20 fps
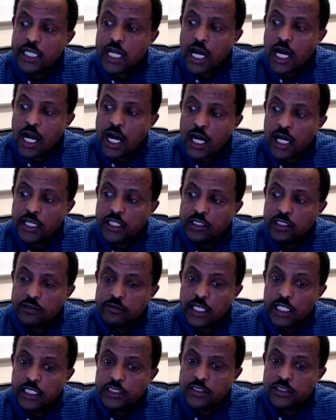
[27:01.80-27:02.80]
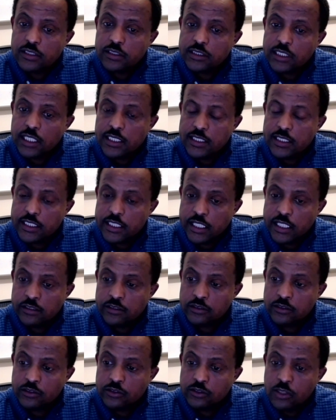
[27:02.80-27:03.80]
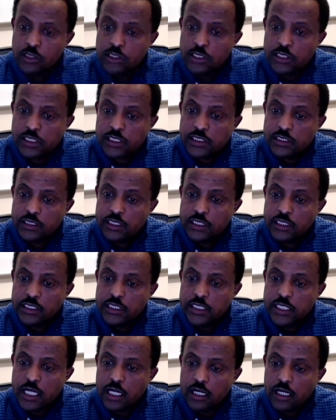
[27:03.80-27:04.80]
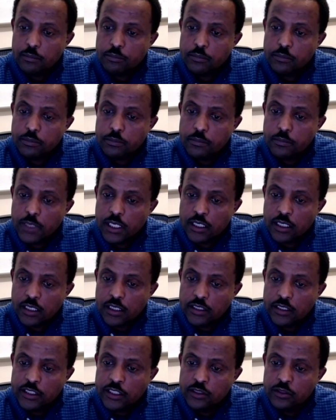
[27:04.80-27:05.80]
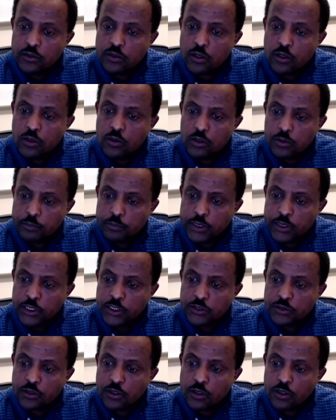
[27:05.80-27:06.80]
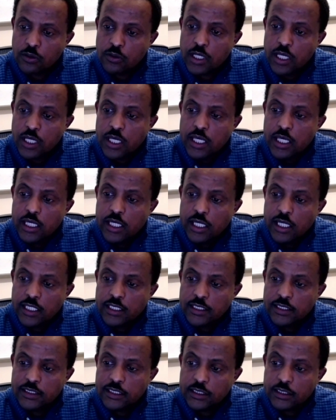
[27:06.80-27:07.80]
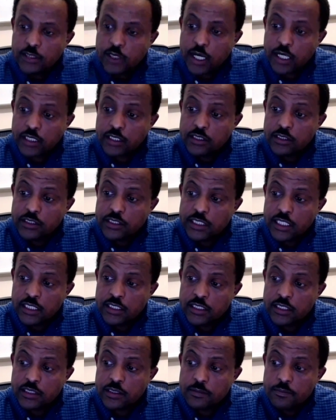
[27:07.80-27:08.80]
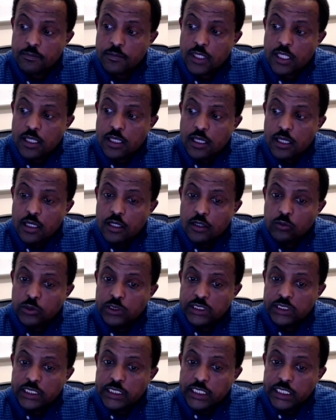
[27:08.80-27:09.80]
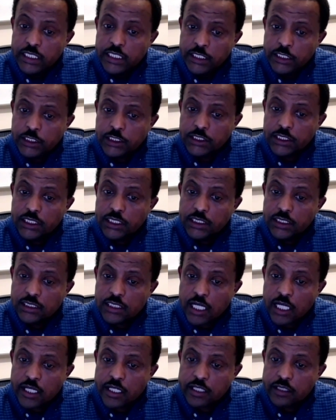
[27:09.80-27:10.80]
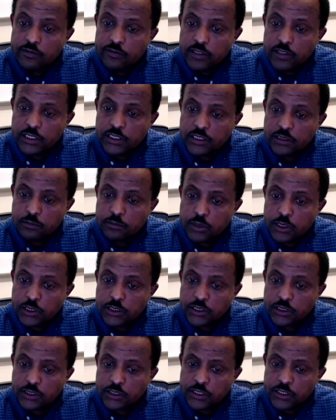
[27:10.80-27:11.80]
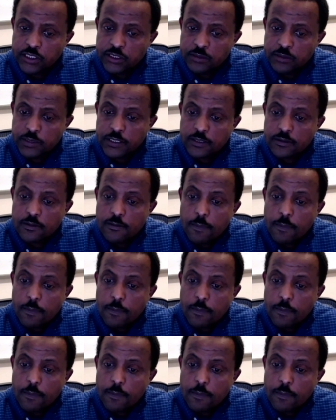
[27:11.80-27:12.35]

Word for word: higher values than the other zones, the uh, uh, in row or pinch row, and then the tractor center was in each tire inflation pressure treatment.